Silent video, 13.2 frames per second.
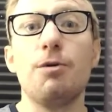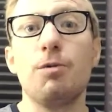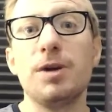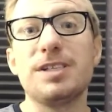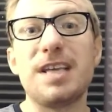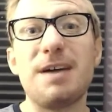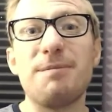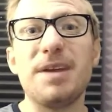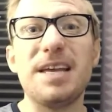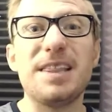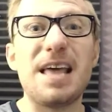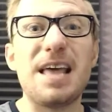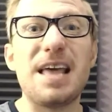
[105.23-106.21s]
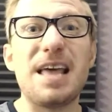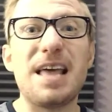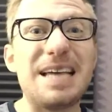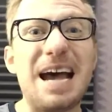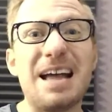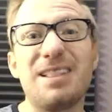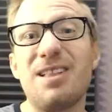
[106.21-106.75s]
What does that mean? That
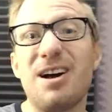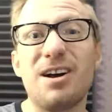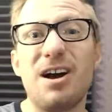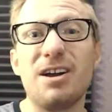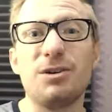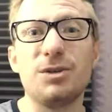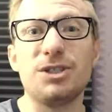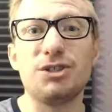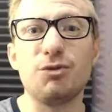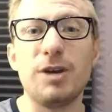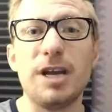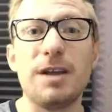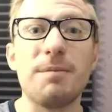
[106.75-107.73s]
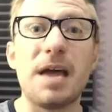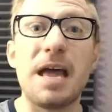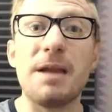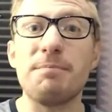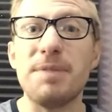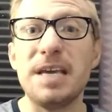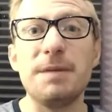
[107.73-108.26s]
means I log on to a
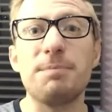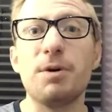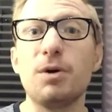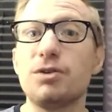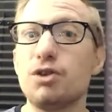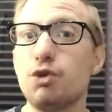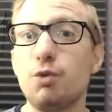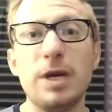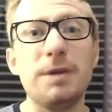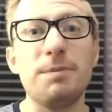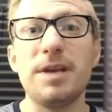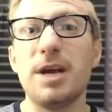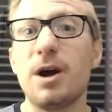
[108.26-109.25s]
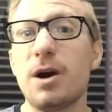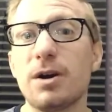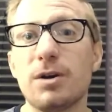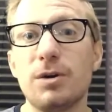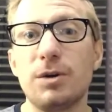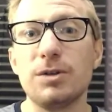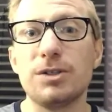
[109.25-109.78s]
stream and people tweet me
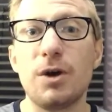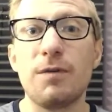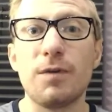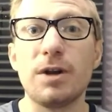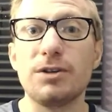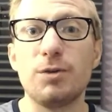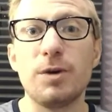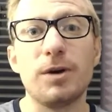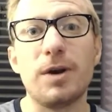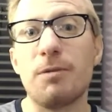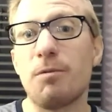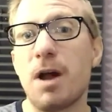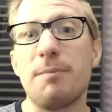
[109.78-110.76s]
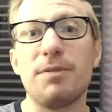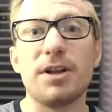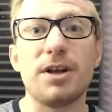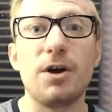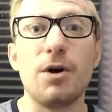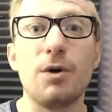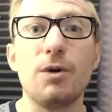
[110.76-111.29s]
articles over on Twitter at
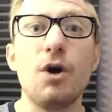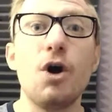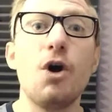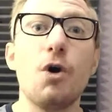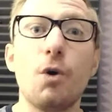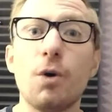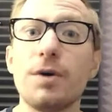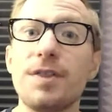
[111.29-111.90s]
Ron Placone,